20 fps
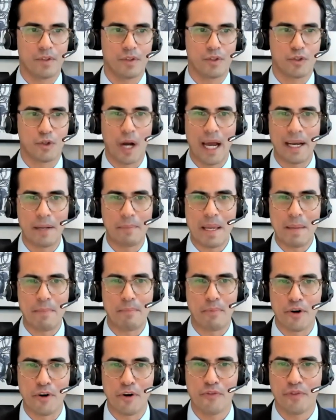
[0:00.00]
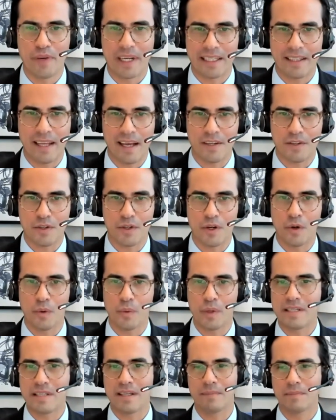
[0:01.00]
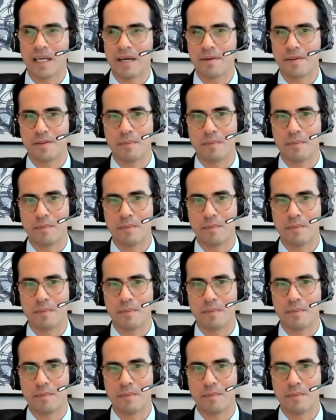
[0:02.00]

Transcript: trying to be perfect, as we sometimes